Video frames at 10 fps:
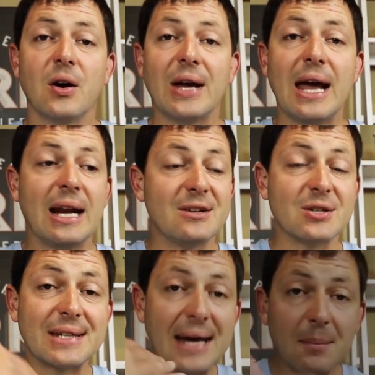okay? And I
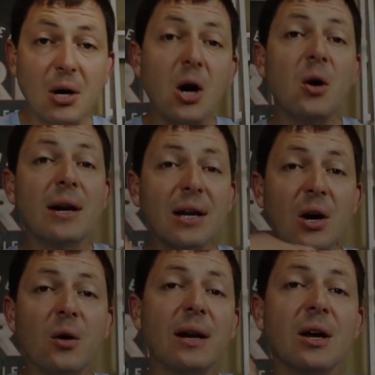just kept going and
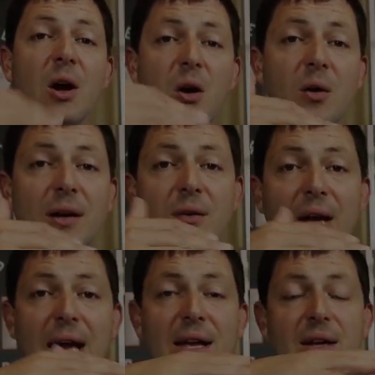going and going,
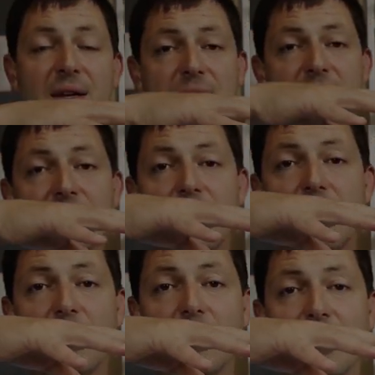okay?
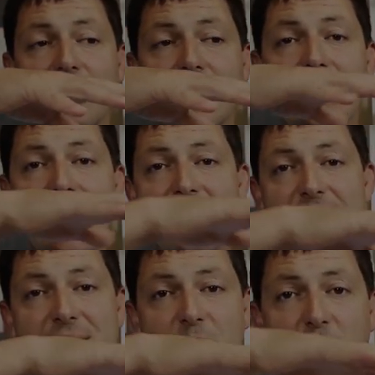So
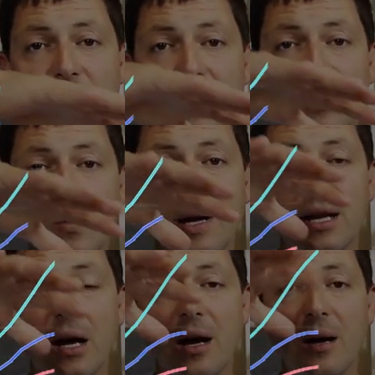as the market
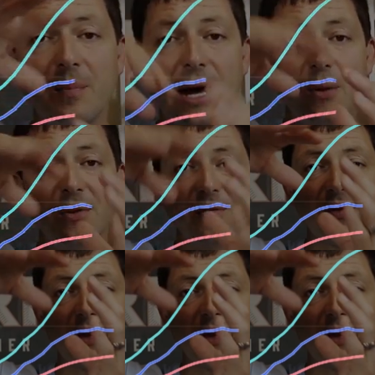went up, I was